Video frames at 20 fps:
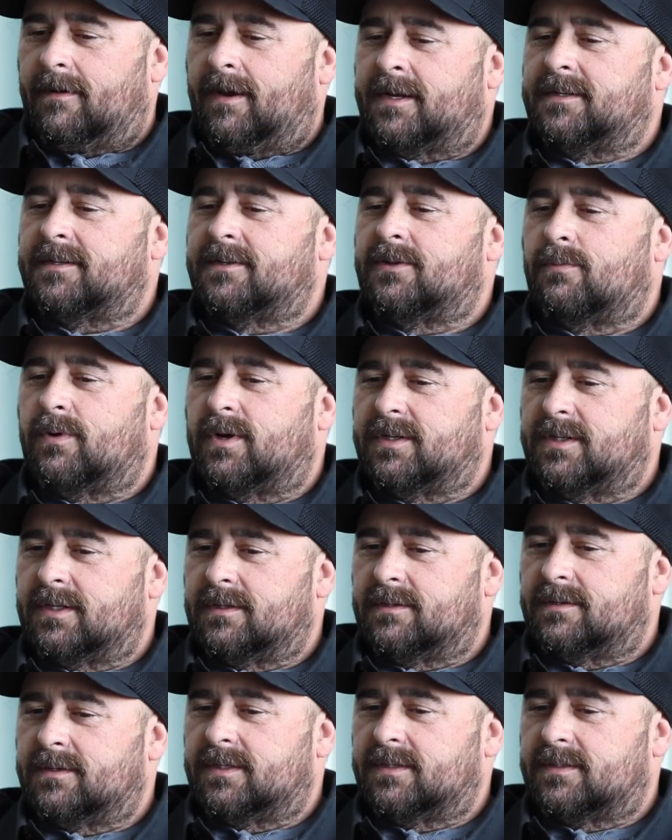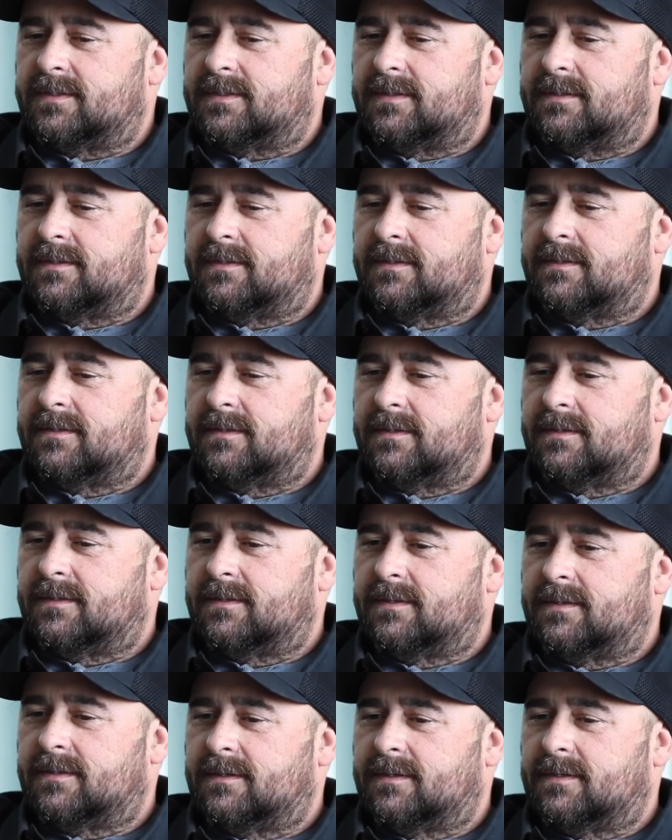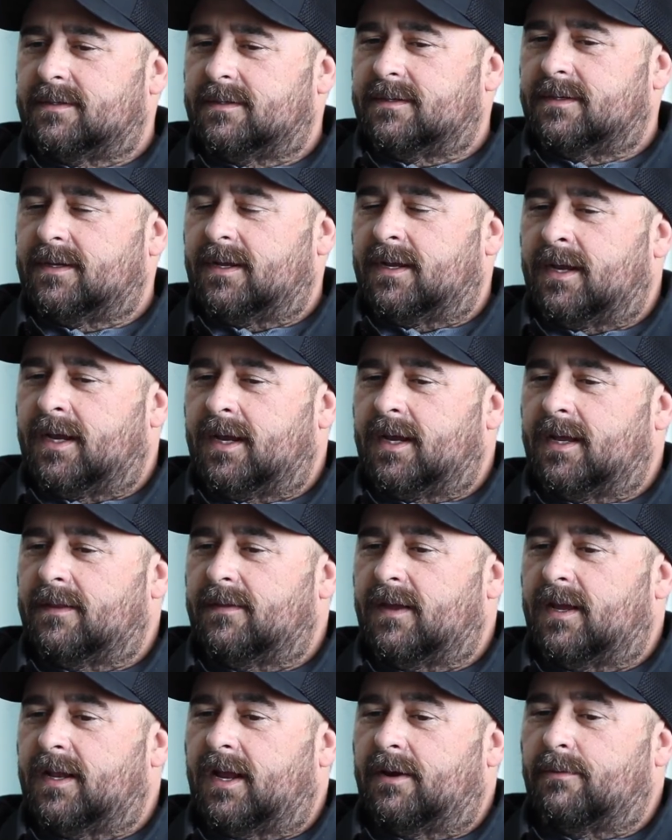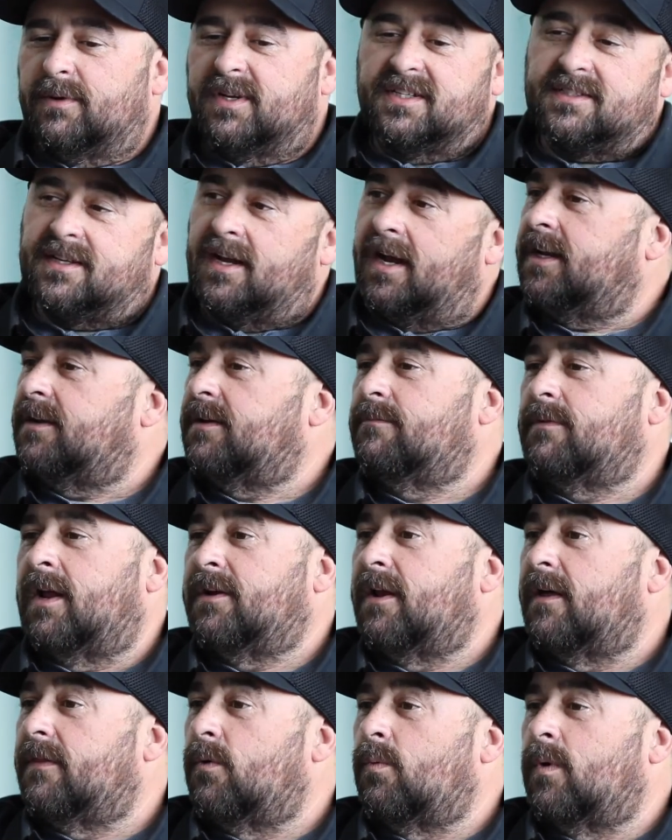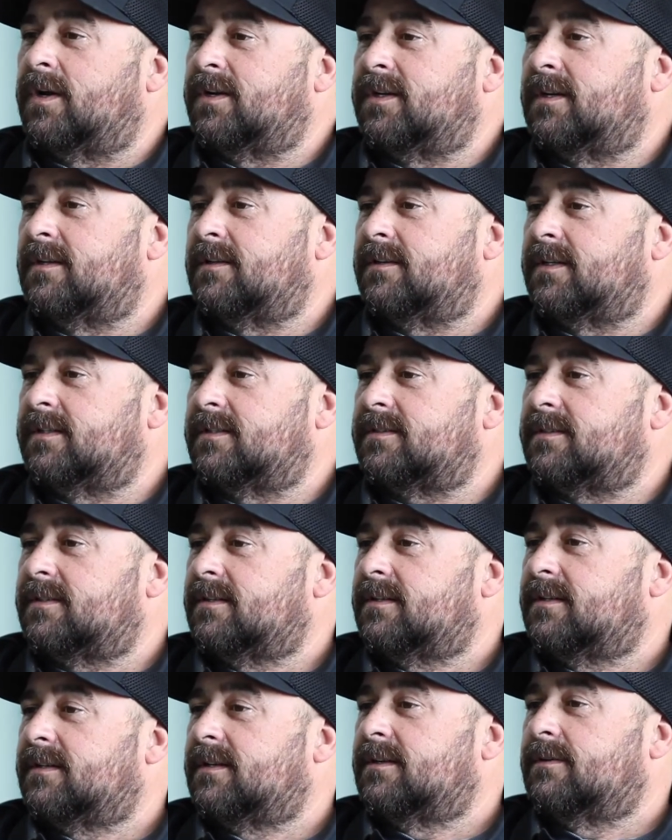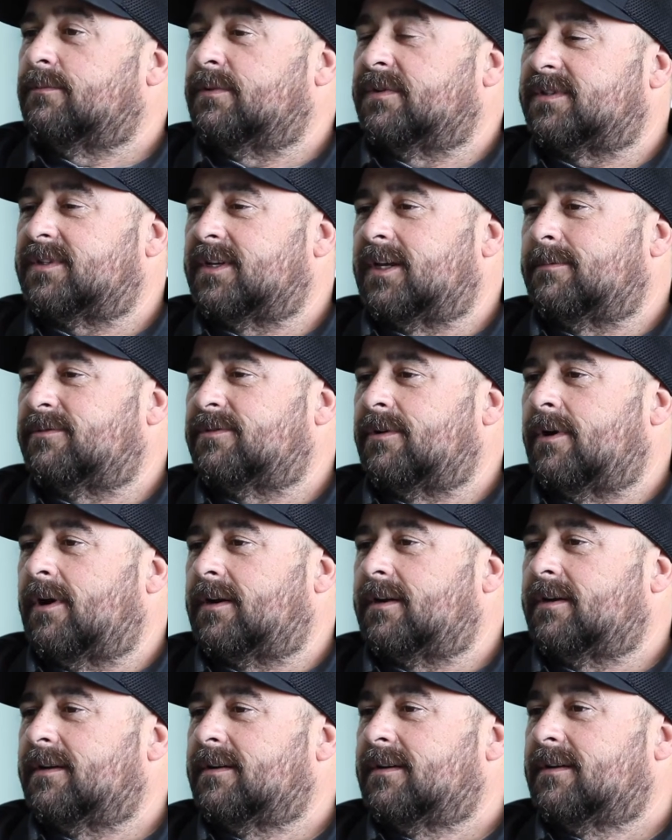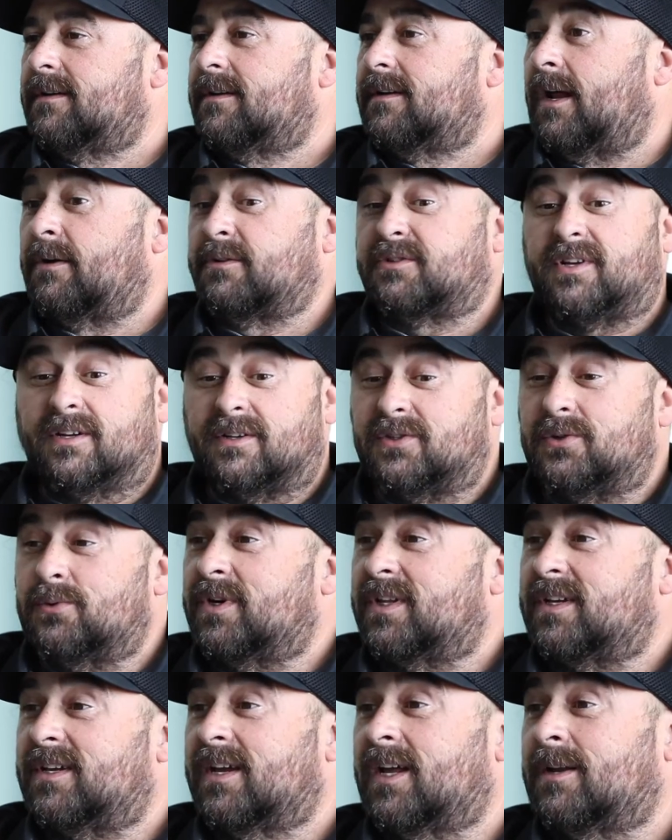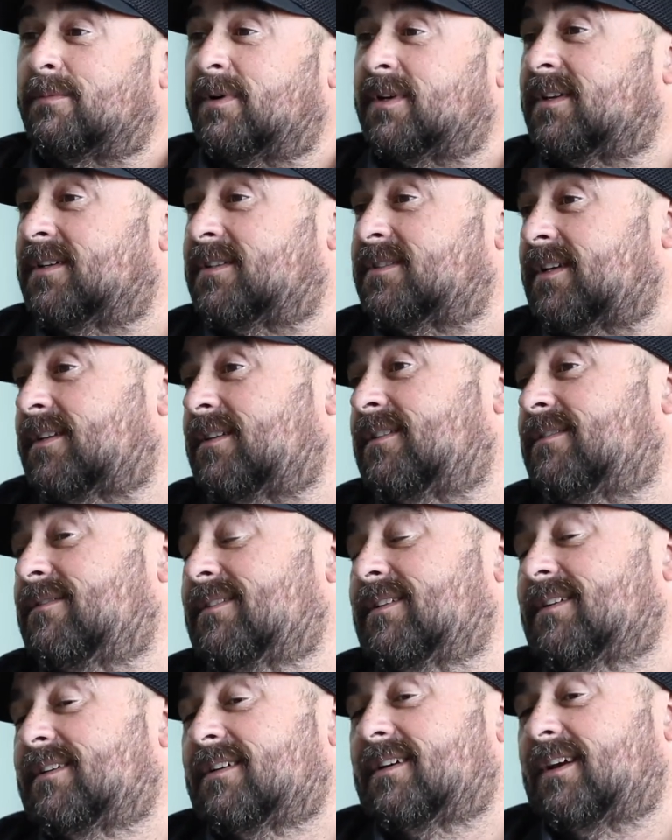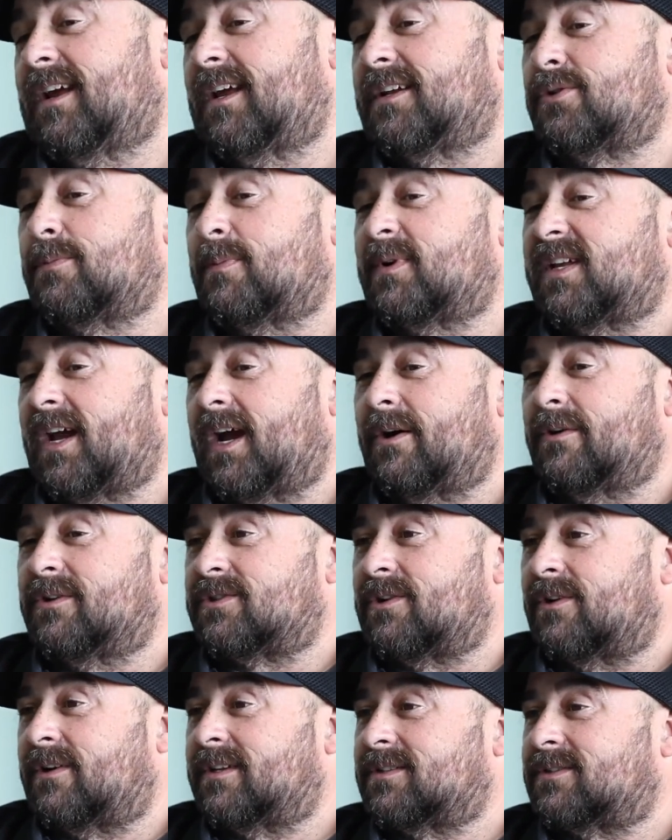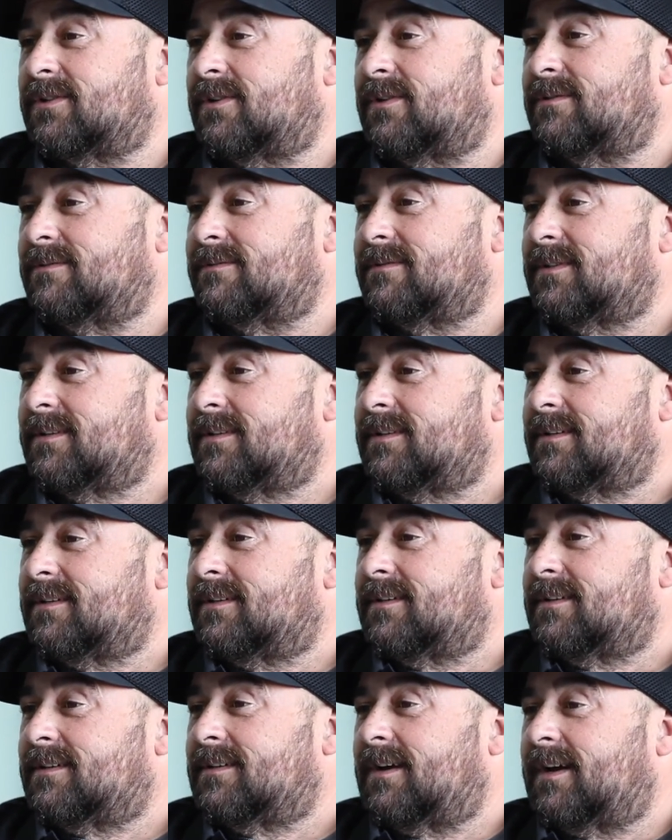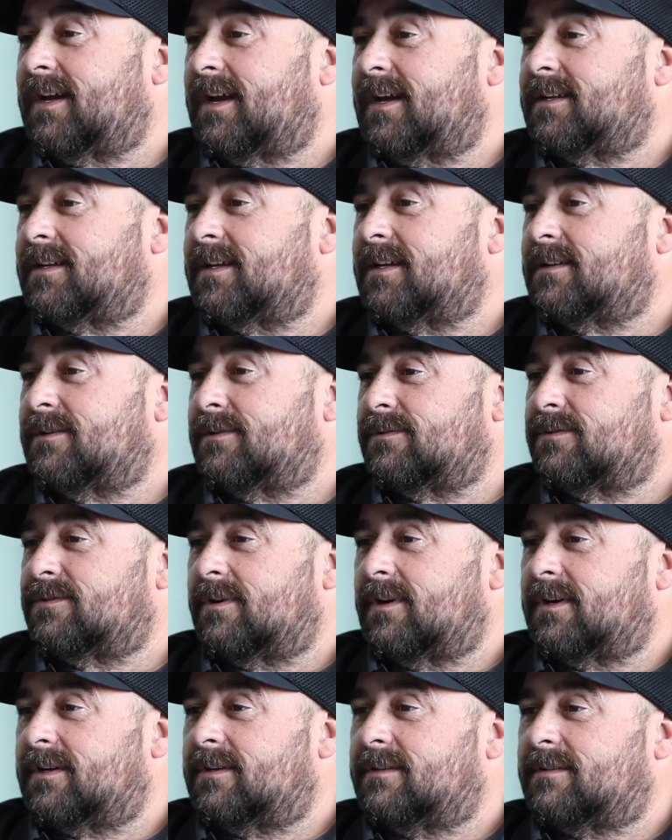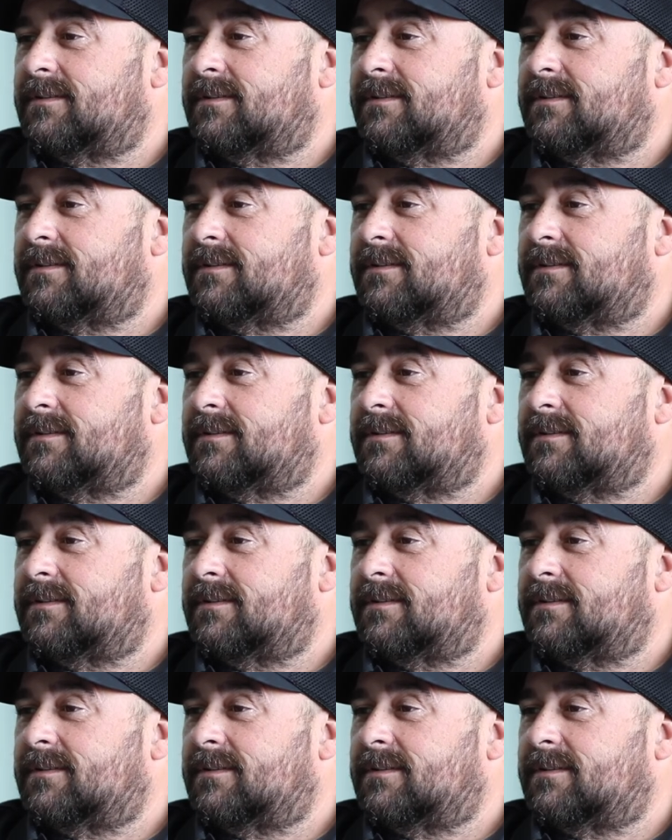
I did the 1-year lease, and then I re-signed another 1-year lease with the same truck. I was going to do it again, but they said I had too many hours on it, so I had to get a new truck.